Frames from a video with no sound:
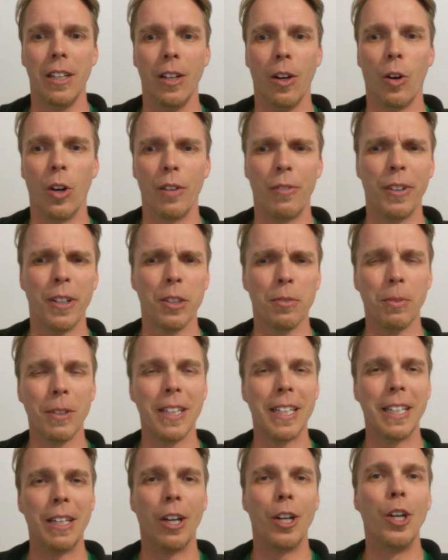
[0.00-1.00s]
or it feels
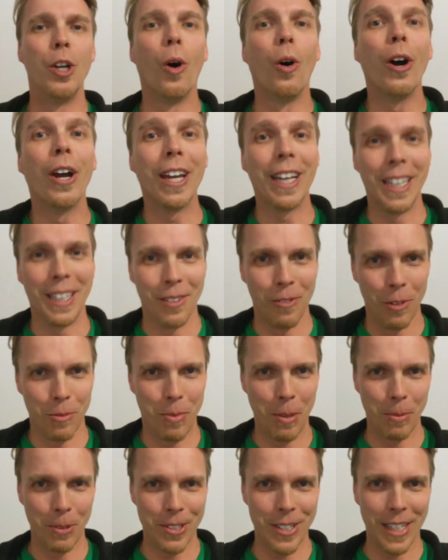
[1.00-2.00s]
really annoying when
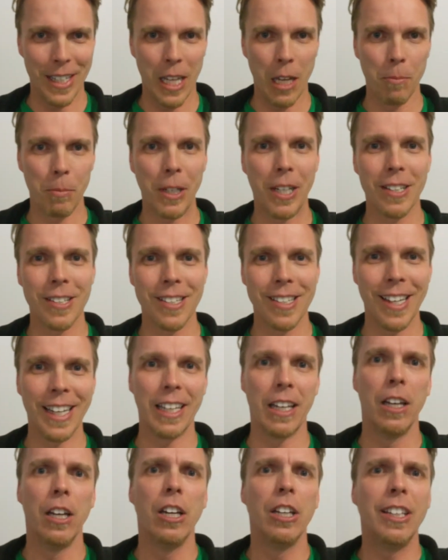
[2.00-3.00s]
people say that, because it's
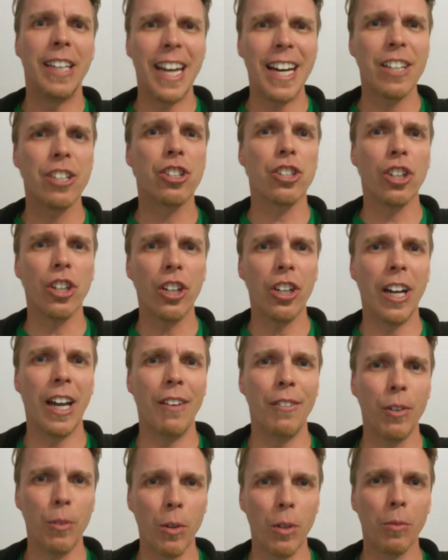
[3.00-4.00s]
like, yeah, sure,
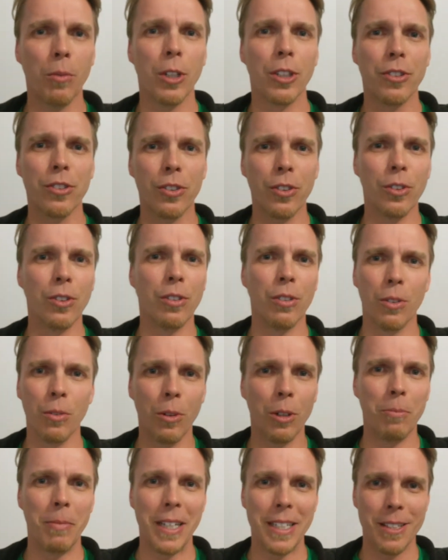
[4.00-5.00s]
everyone wants to do
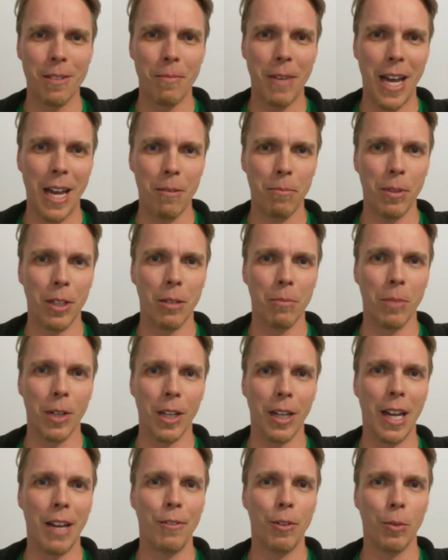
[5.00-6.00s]
what makes them happy,
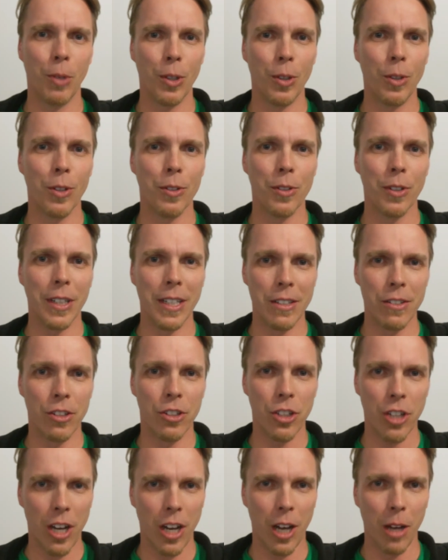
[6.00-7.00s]
but everyone also needs a
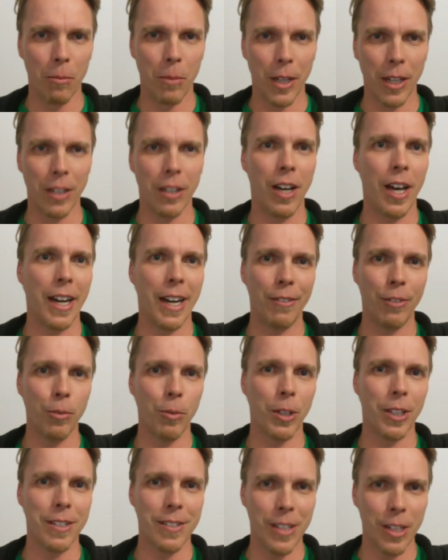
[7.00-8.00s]
job, and not
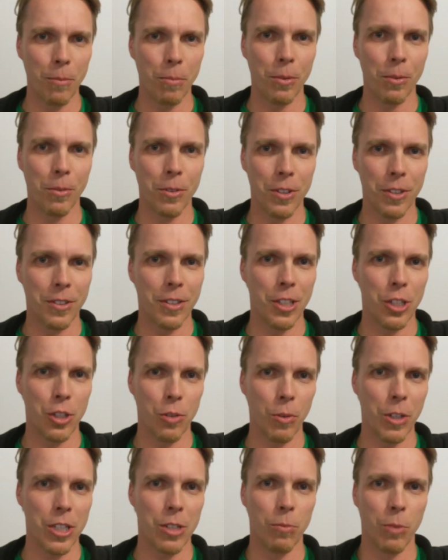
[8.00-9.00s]
everyone is in a
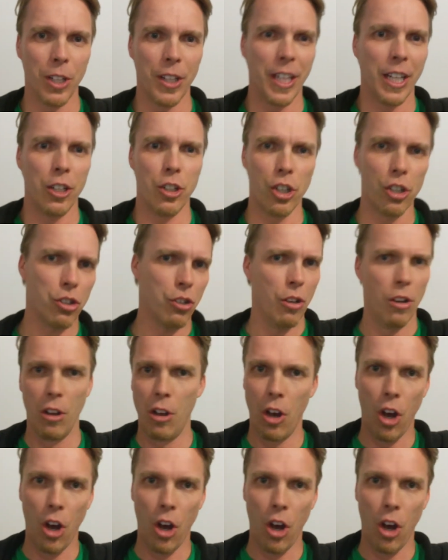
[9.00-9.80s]
situation where they can just